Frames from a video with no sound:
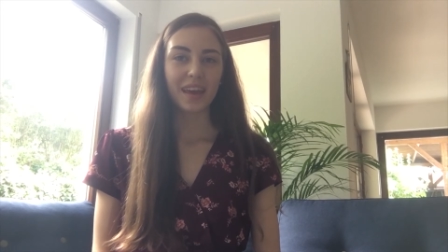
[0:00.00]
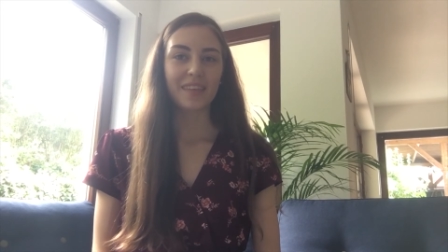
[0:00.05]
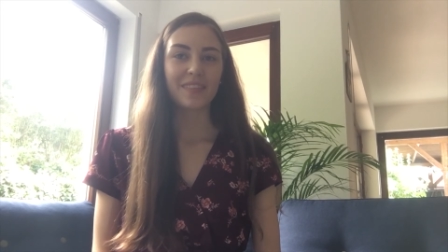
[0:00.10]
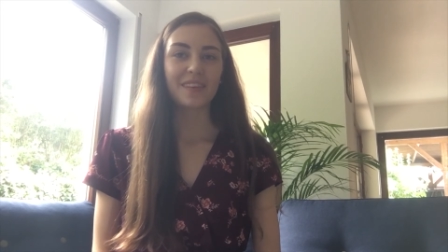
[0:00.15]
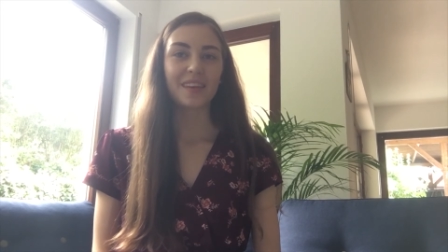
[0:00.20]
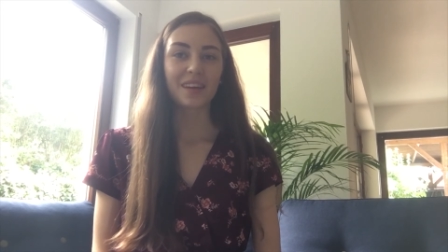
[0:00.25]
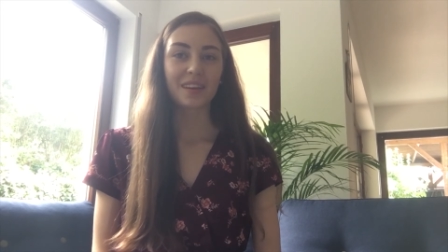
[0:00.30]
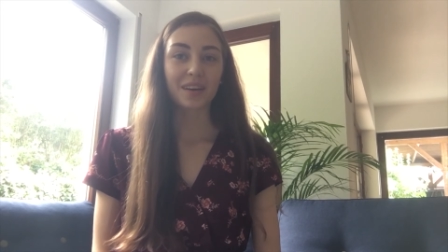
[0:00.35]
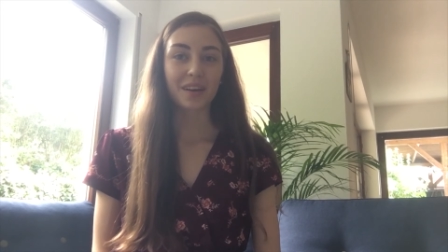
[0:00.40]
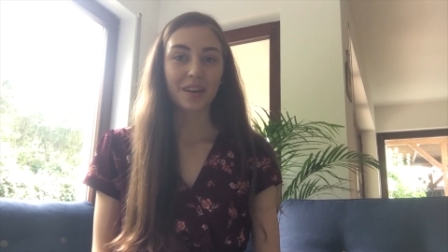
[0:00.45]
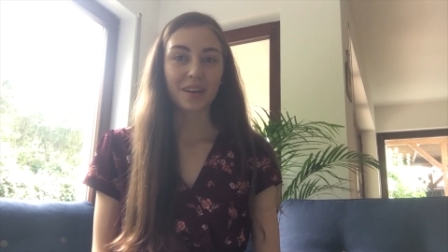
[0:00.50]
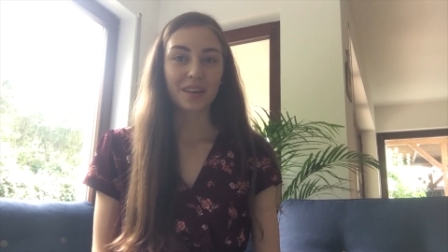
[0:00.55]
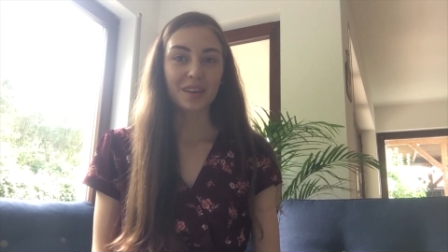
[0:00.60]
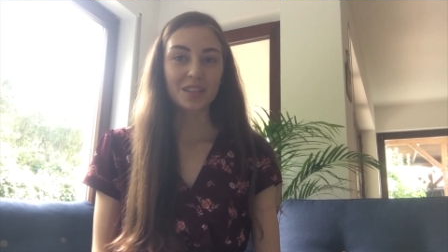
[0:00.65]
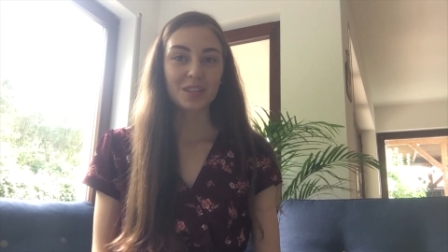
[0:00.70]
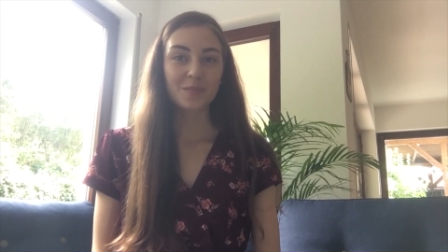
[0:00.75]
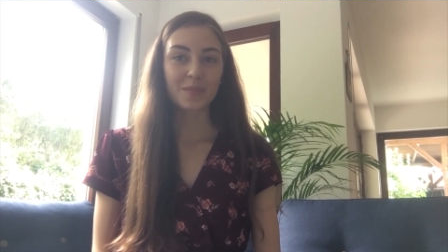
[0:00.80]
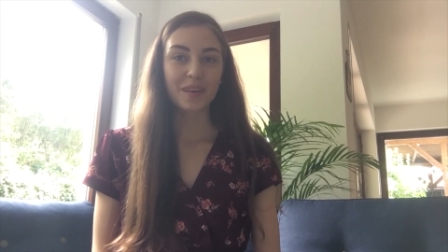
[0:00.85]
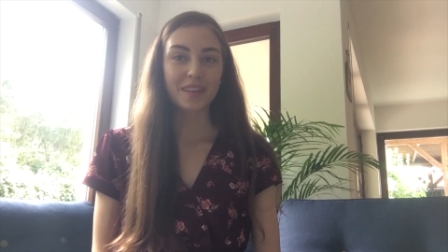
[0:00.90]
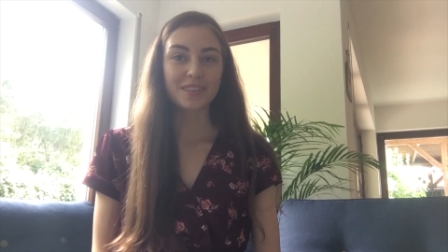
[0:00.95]
and the
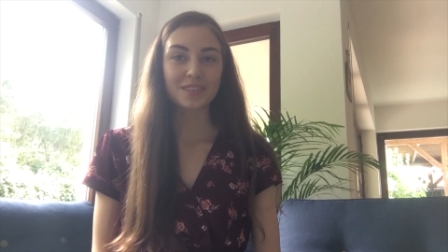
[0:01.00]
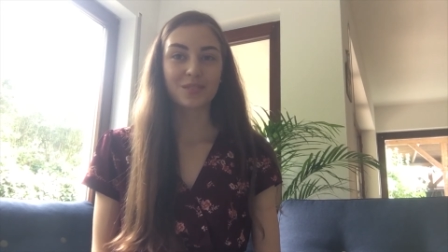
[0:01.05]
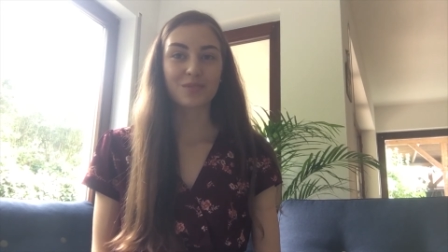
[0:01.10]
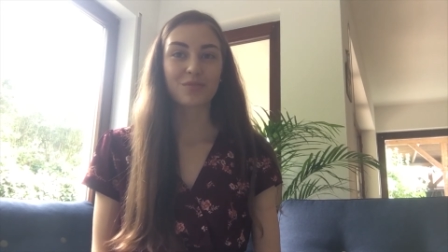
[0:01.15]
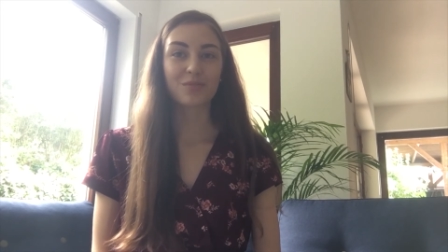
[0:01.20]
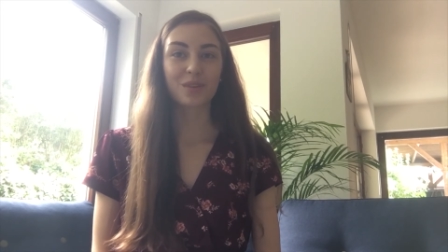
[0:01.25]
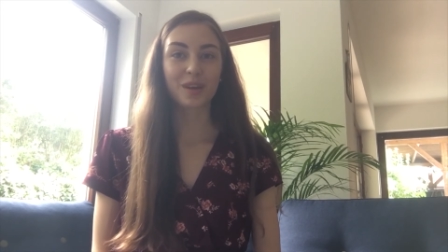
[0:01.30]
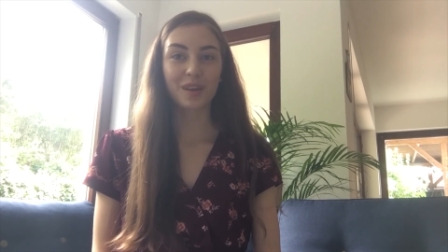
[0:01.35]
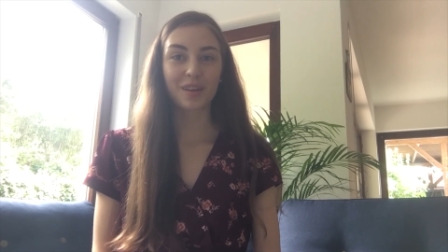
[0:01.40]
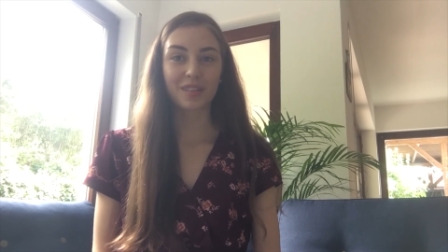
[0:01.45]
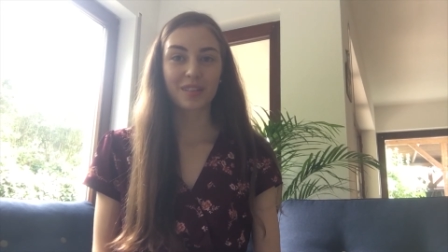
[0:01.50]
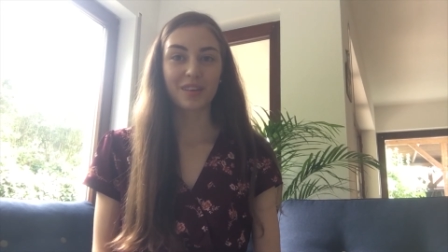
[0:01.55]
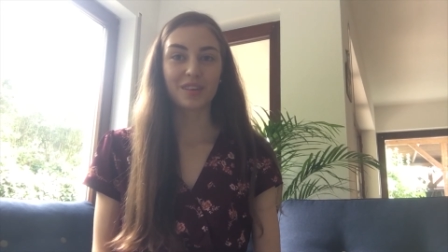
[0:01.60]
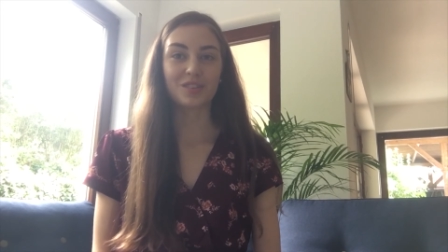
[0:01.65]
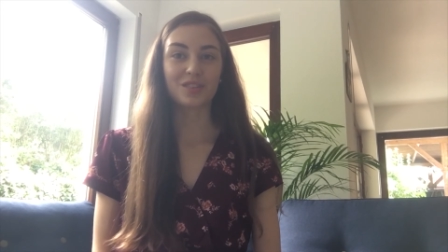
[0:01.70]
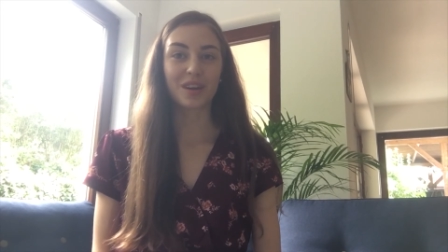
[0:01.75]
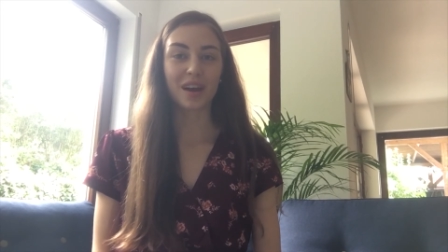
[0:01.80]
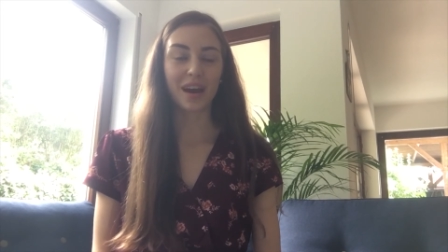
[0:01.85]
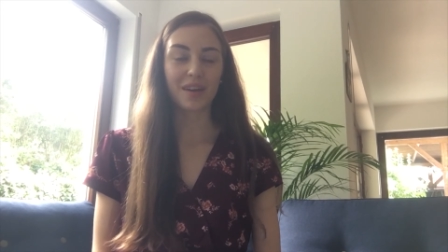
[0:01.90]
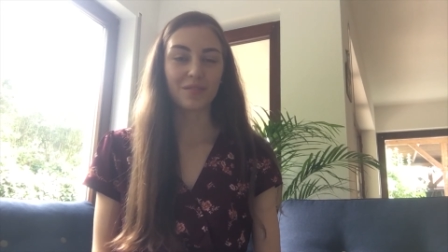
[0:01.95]
encouragement to frequently
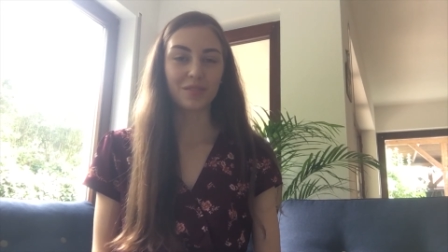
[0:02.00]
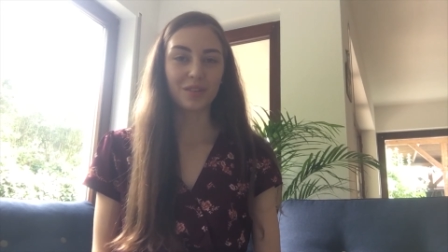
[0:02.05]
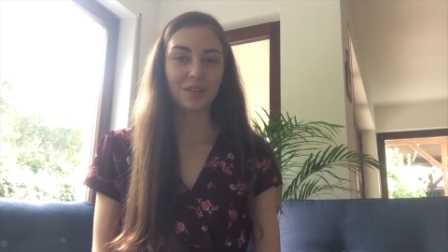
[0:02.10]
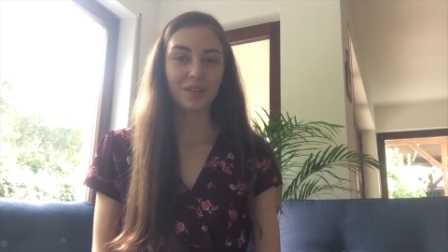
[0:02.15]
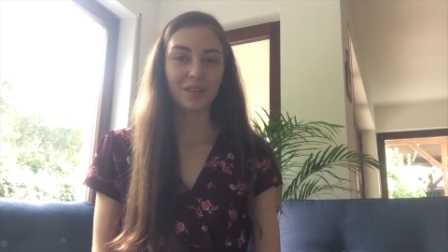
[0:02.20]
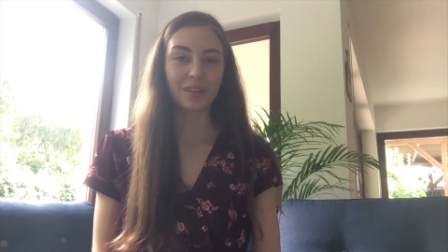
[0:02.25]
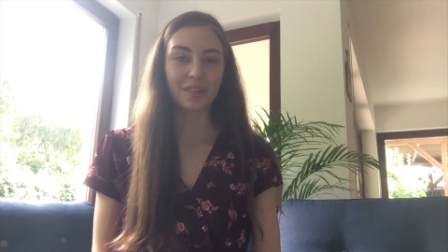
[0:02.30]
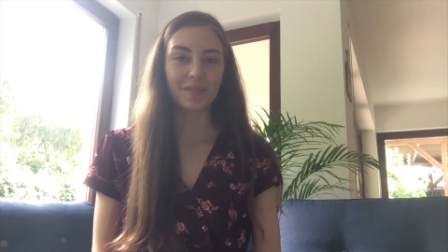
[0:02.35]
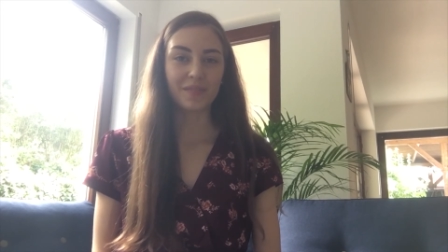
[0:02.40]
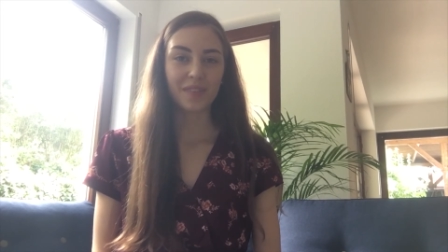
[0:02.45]
travel.